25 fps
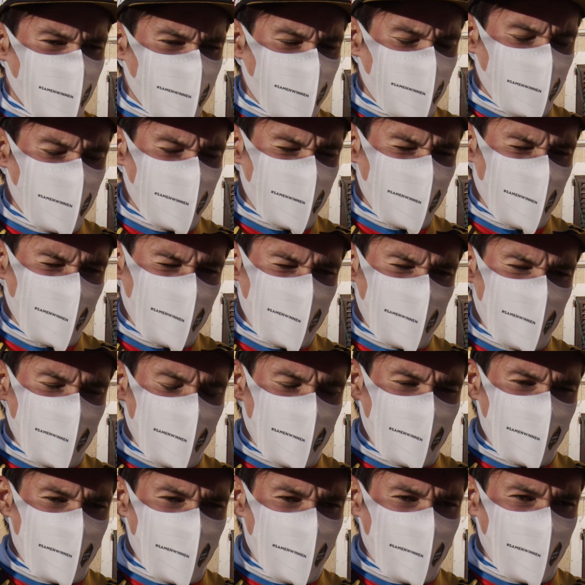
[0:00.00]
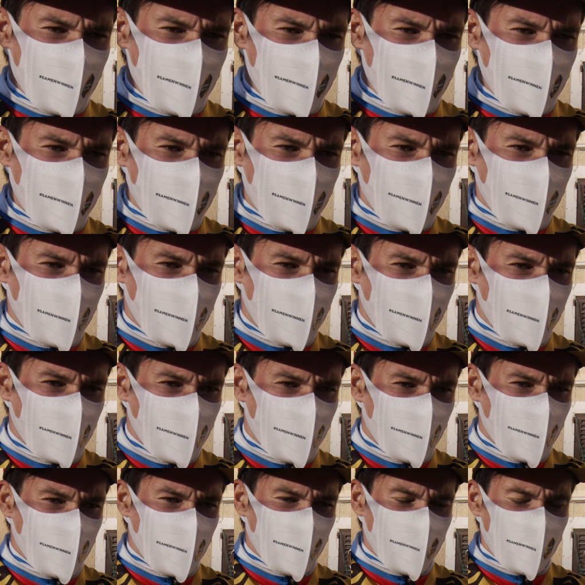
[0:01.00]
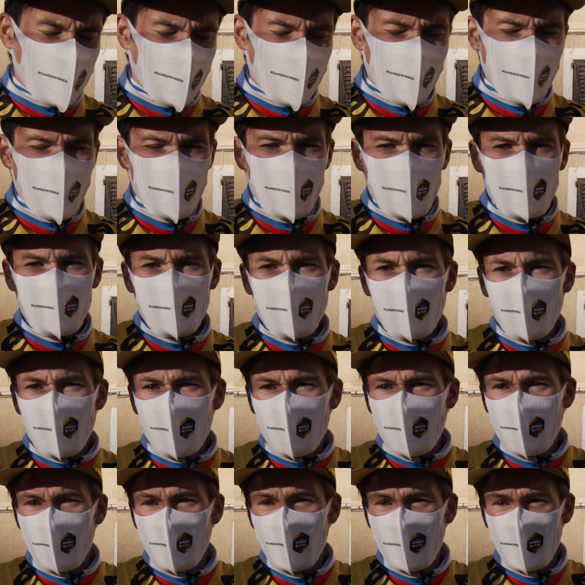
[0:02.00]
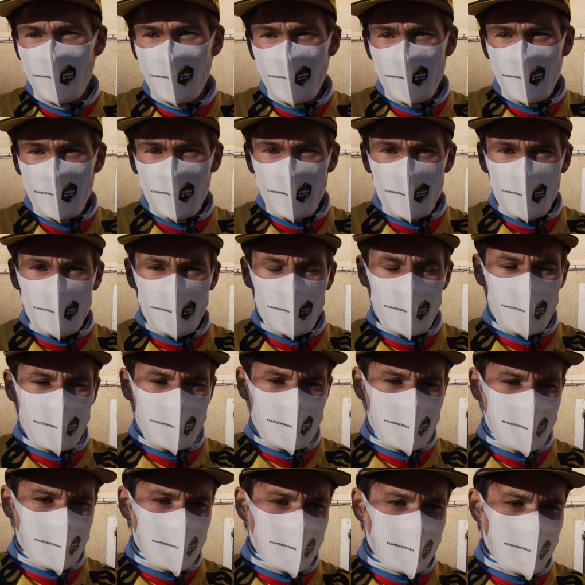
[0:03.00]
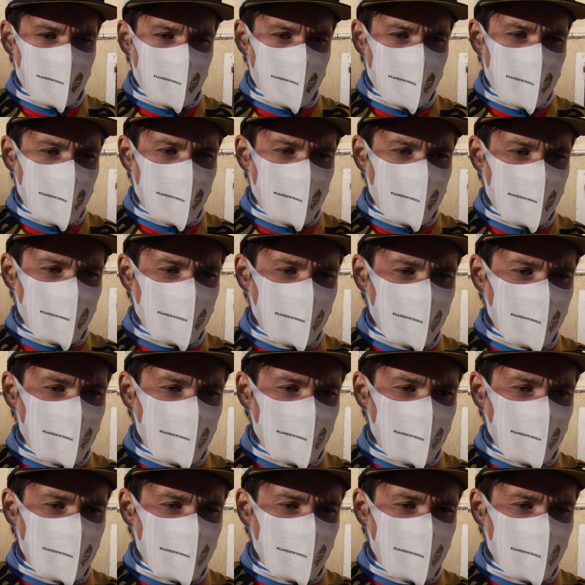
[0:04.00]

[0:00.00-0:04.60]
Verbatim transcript: not the stage that uh, we were hoping for, but uh, yeah,